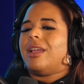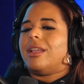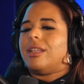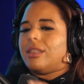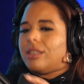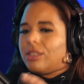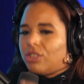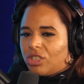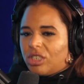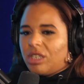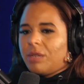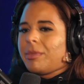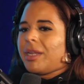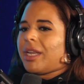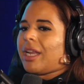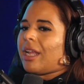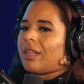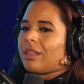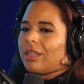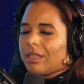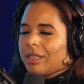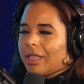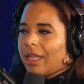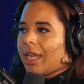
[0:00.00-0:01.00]
She may
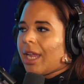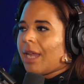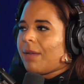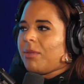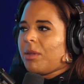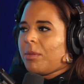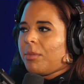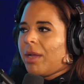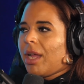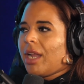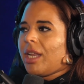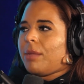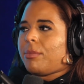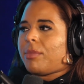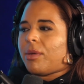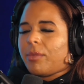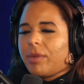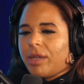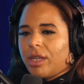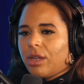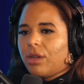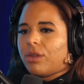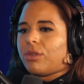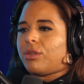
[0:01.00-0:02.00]
not look like everybody, but
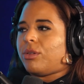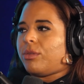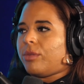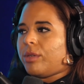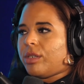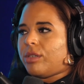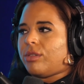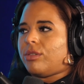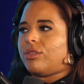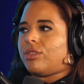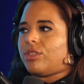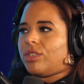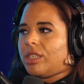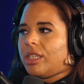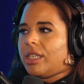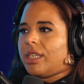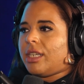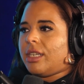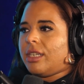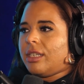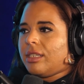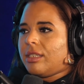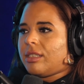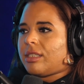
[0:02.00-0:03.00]
we know who and who she
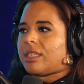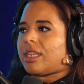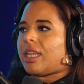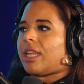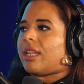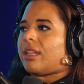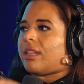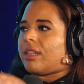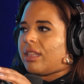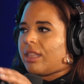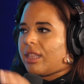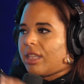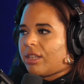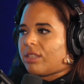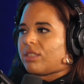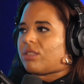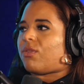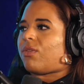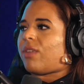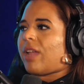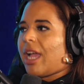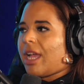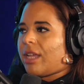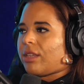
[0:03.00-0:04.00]
is, and there's
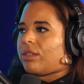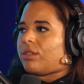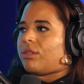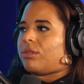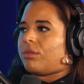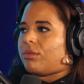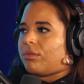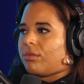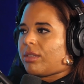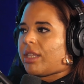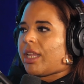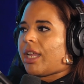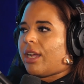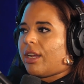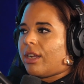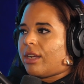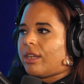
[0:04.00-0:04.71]
value there.